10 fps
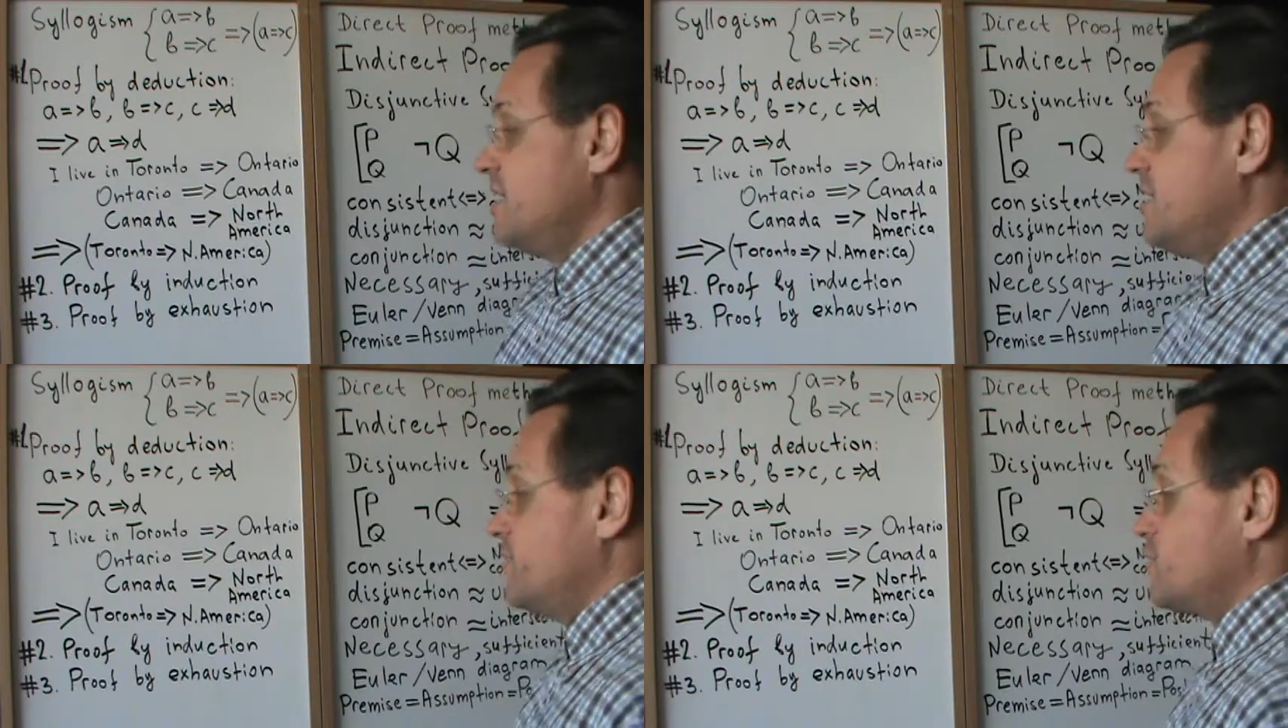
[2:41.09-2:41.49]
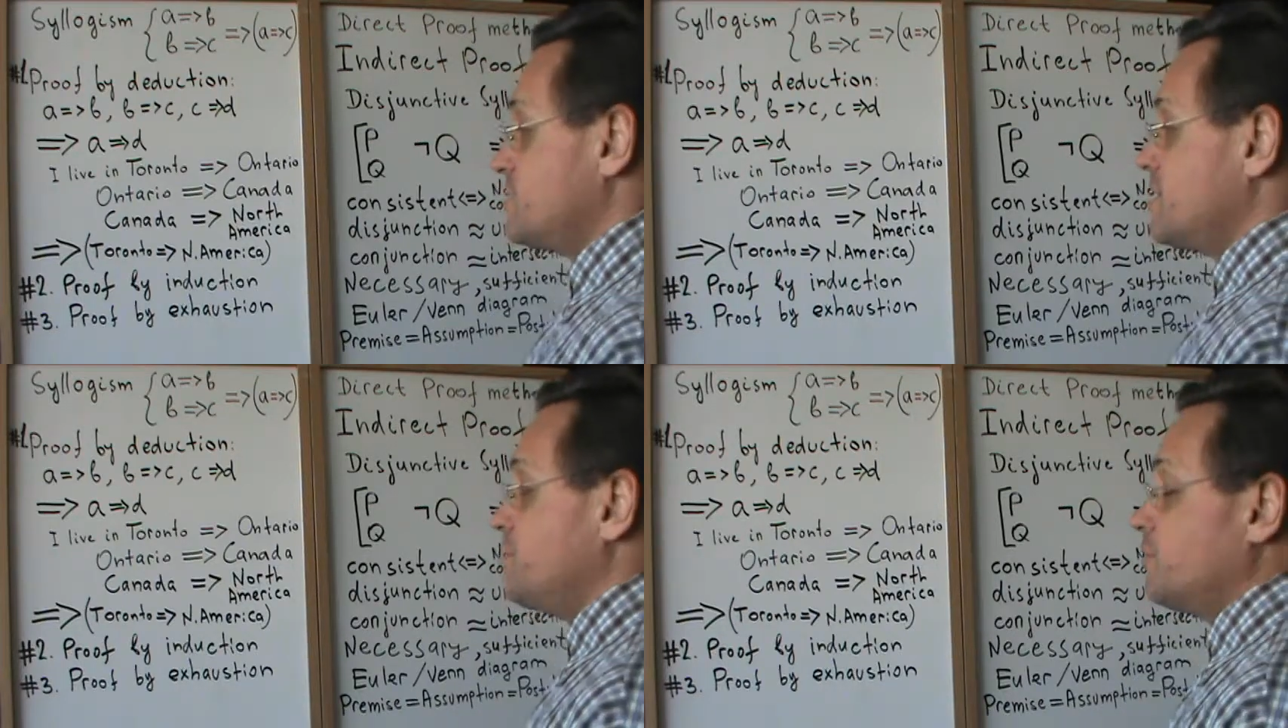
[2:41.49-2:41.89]
For
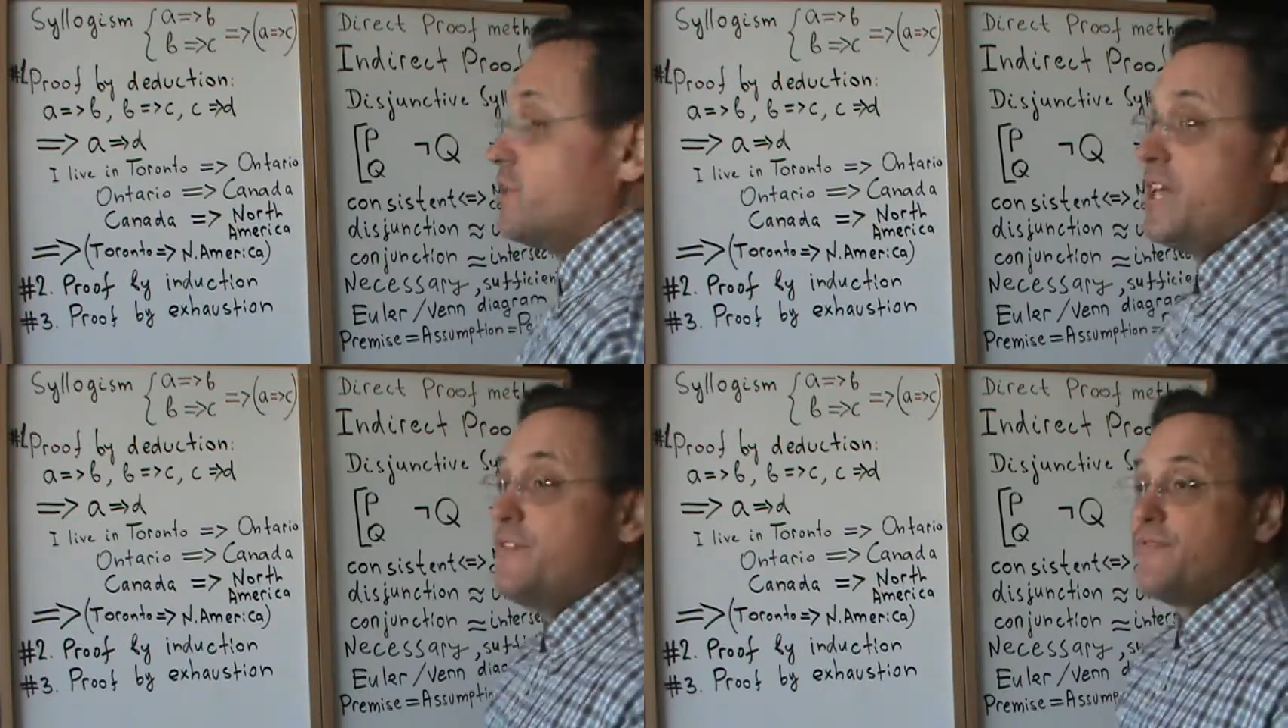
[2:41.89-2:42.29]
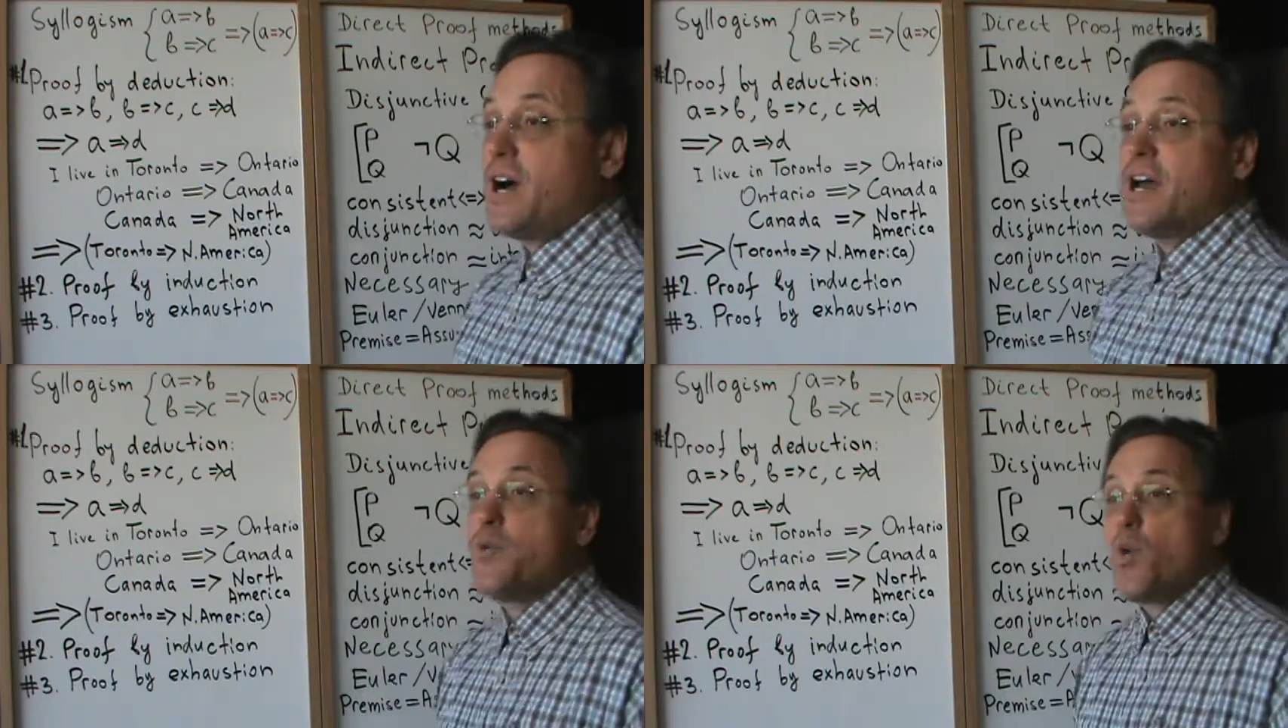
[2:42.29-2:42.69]
example, if
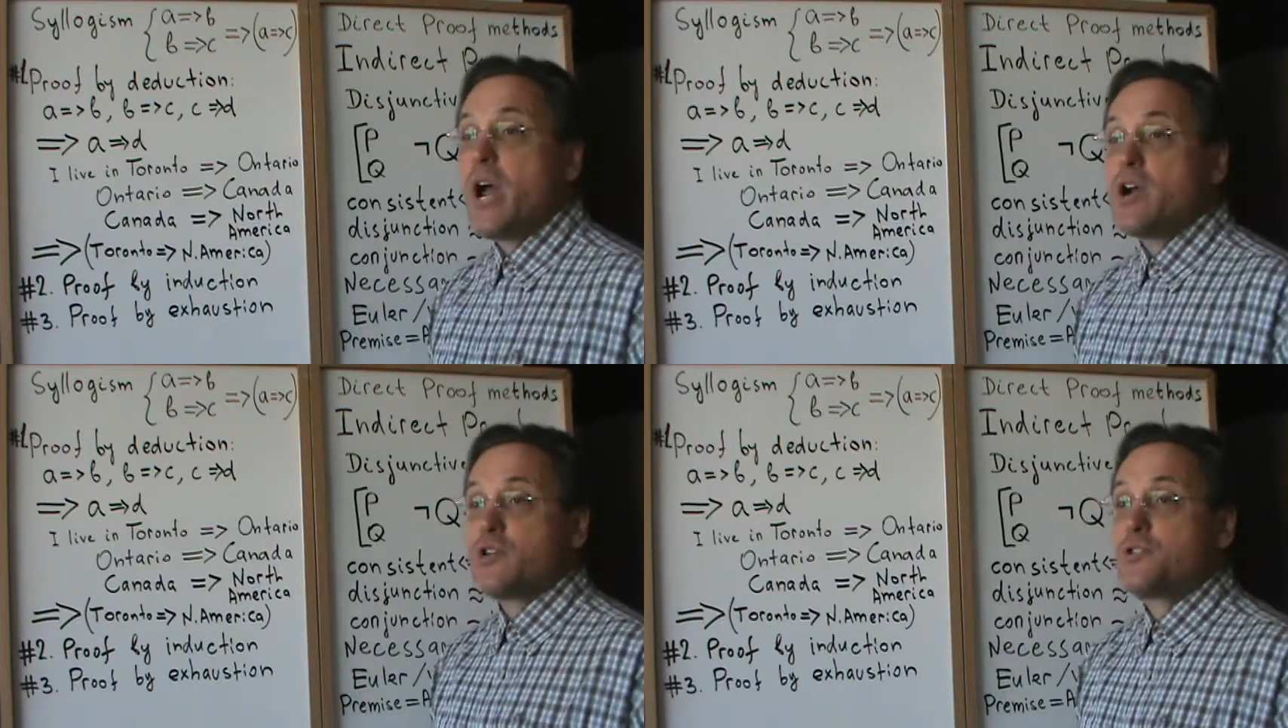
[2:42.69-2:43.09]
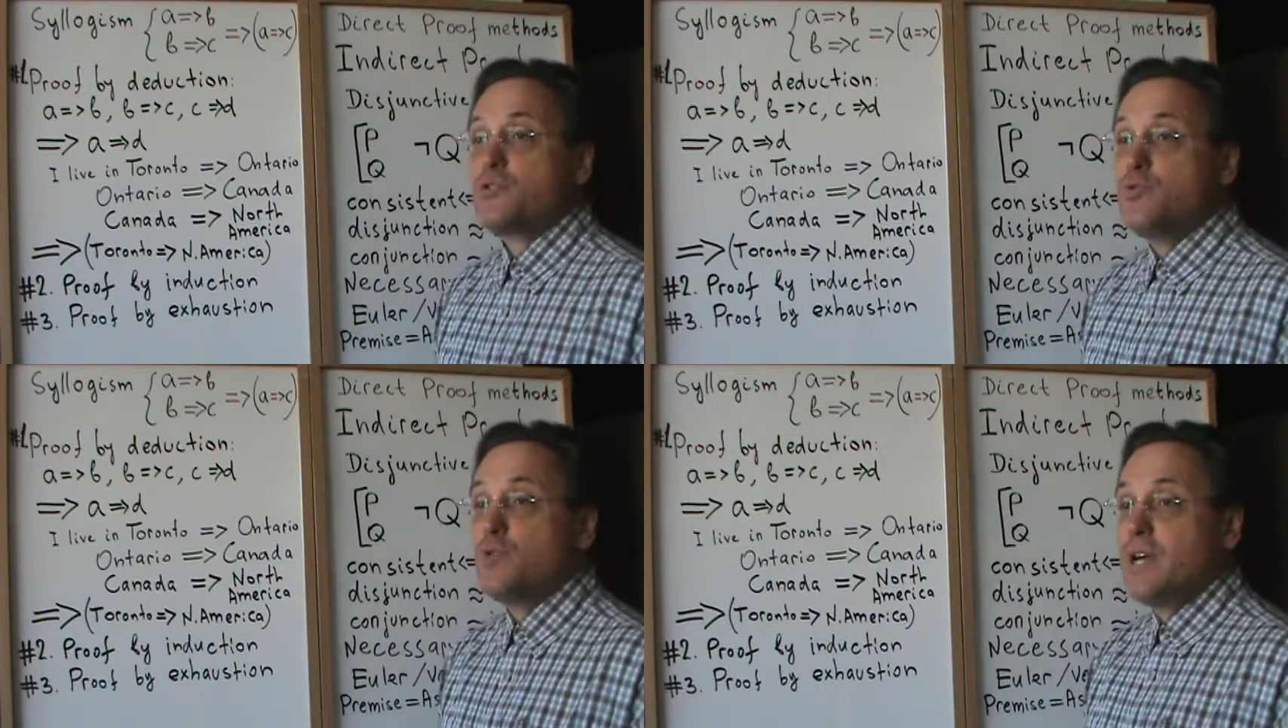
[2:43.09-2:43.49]
I were
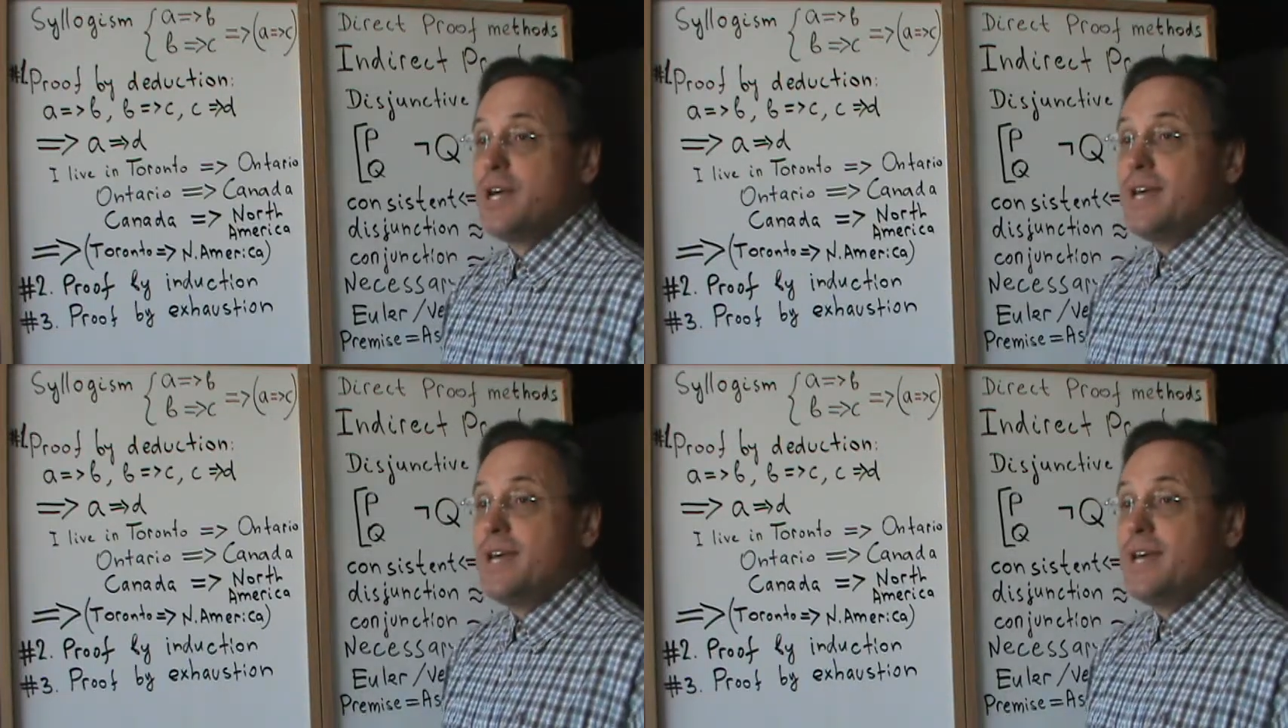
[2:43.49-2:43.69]
to